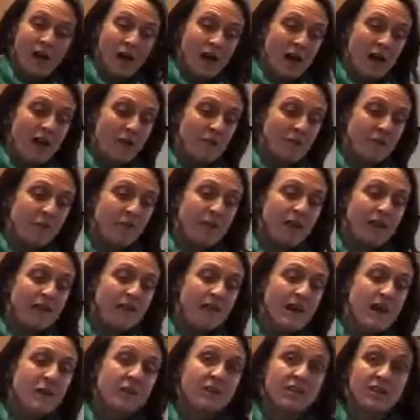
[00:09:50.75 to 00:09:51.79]
They
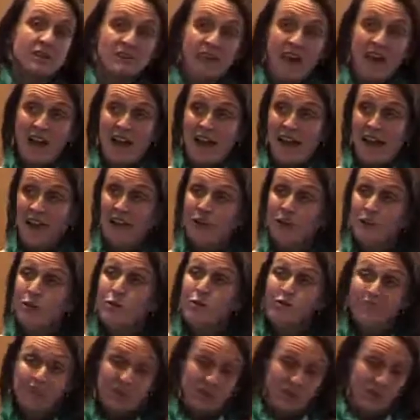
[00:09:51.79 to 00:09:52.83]
found that
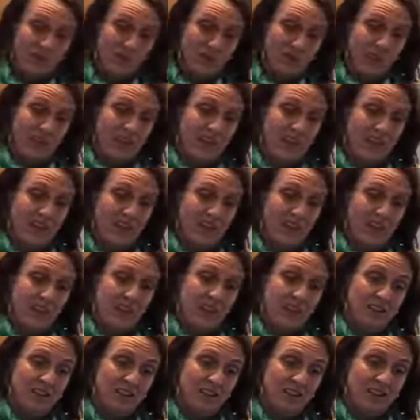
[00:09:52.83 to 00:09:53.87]
usage for this
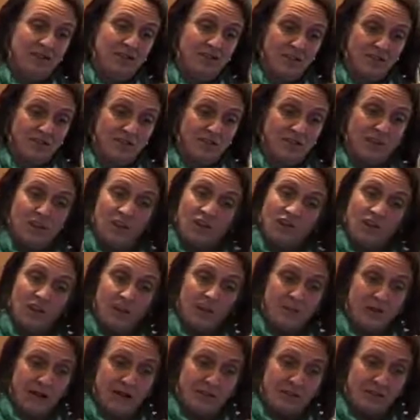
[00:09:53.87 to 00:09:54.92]
in strategic
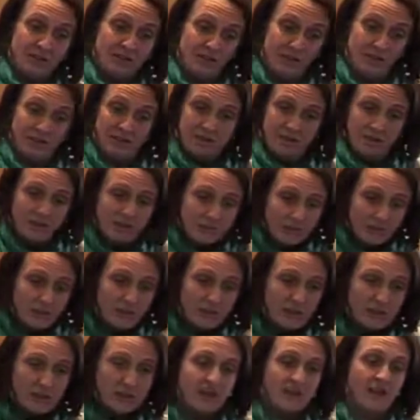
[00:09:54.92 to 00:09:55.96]
environmental
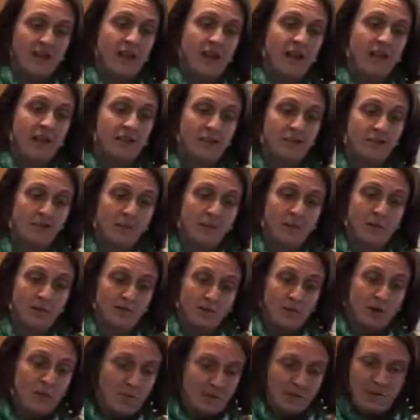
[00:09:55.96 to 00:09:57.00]
assessment and
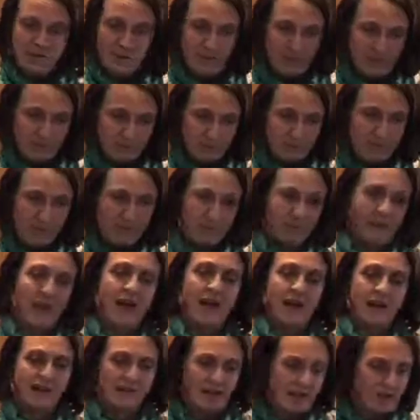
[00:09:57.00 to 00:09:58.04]
appropriate assessment
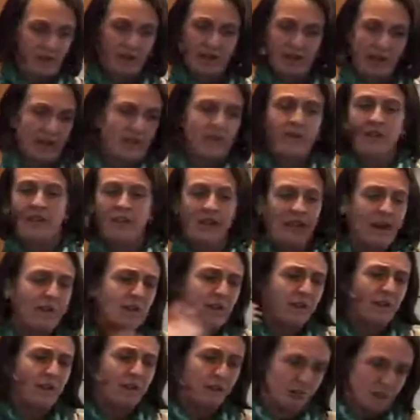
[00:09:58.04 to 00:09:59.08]
and
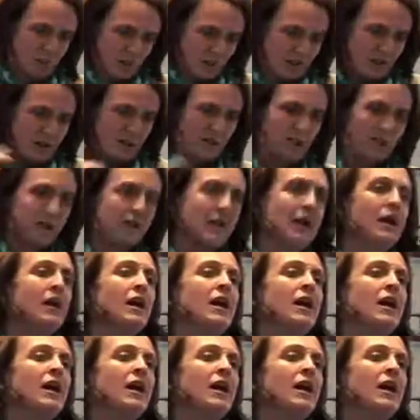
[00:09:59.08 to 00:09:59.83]
everything was wonderful.